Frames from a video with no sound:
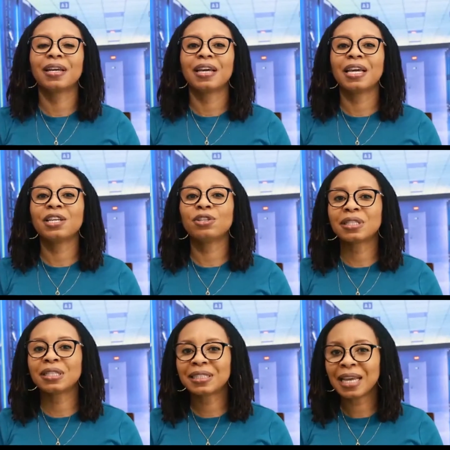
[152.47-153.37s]
A
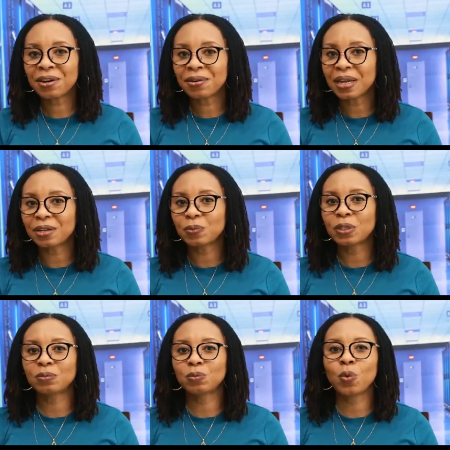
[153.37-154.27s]
utilitarian
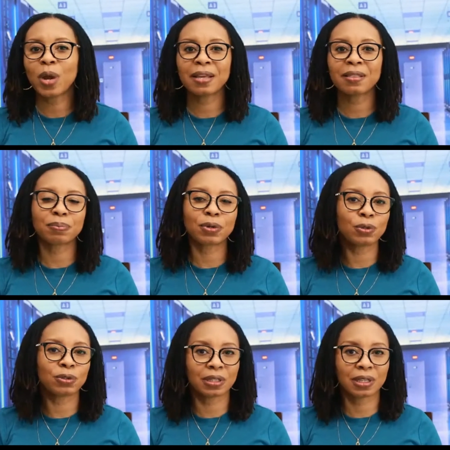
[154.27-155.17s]
would weigh the
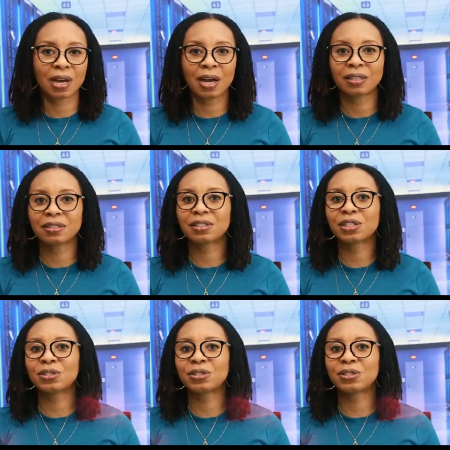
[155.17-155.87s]
pros and cons to